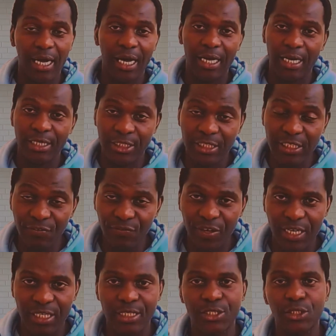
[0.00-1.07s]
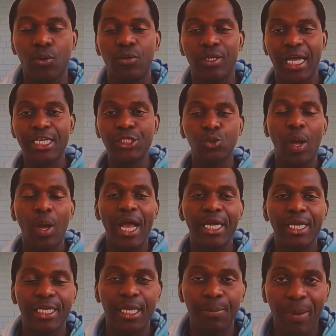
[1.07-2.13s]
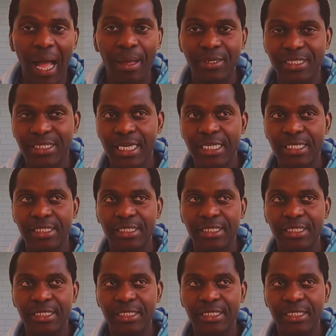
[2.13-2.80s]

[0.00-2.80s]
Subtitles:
different. So that is why the Bible says